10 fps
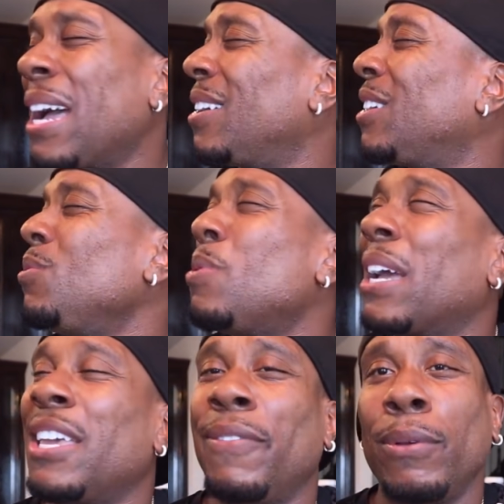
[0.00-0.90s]
I can, ooh,
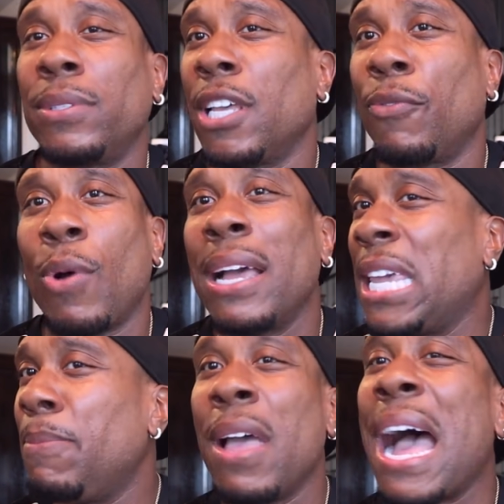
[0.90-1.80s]
I can give you several. I
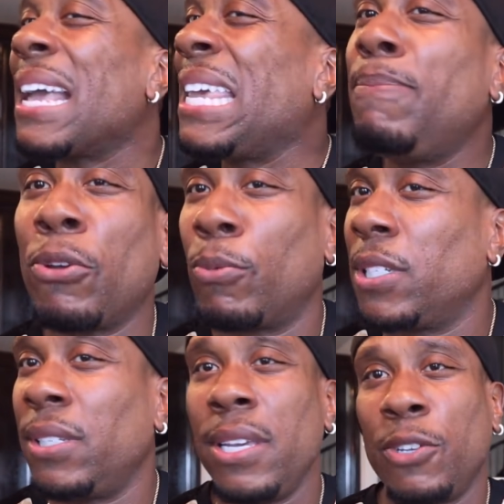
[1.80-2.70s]
keep, I keep them
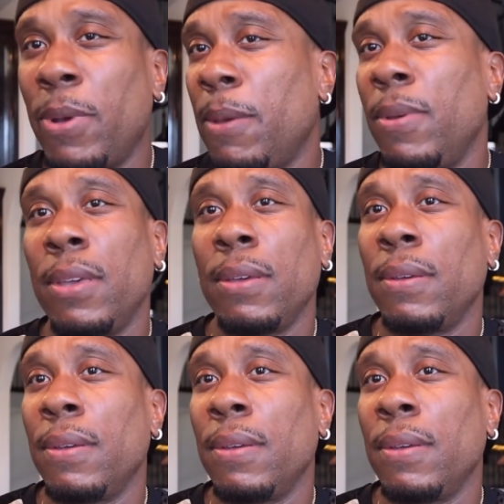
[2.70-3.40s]
receipts, baby.